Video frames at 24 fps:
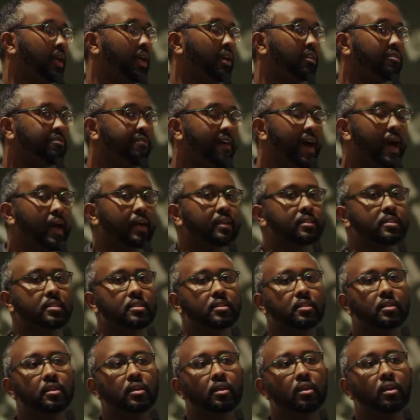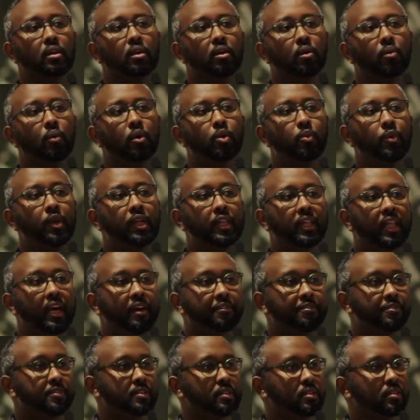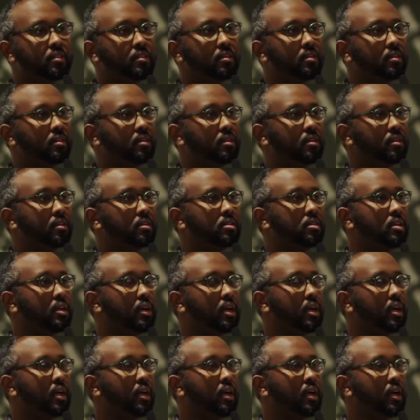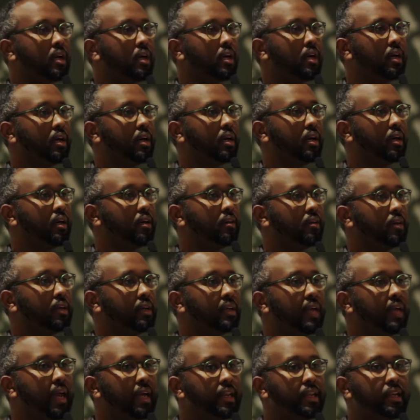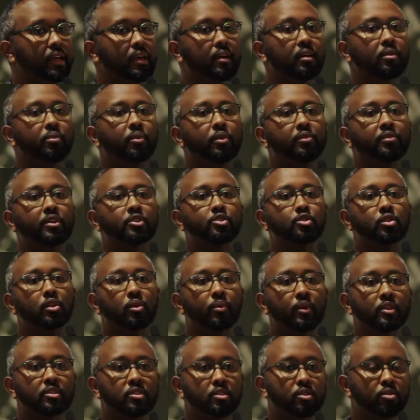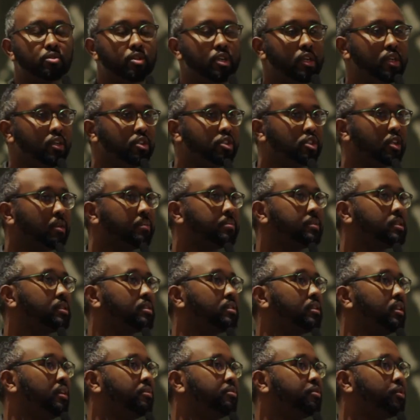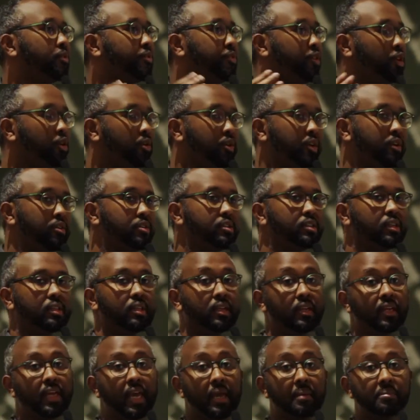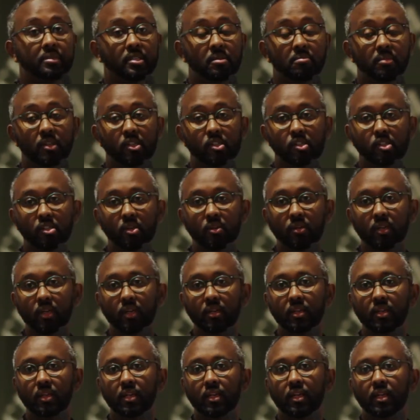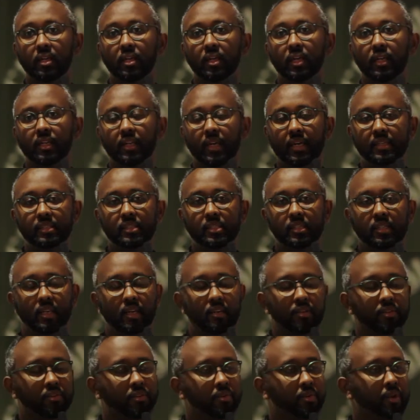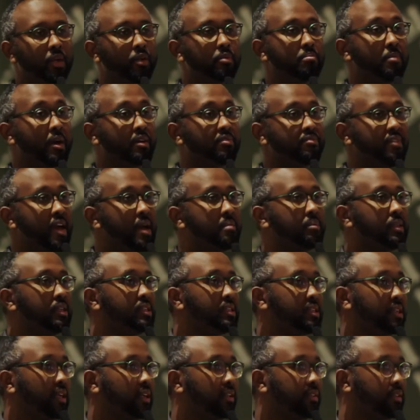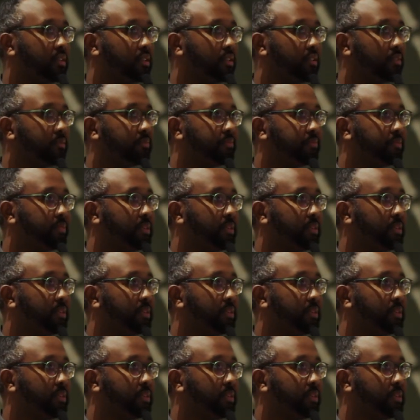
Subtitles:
In fact, when we left Kenya, we eventually went to Egypt, lived for a few years, and then came to Minnesota in 1993, and my family settled here.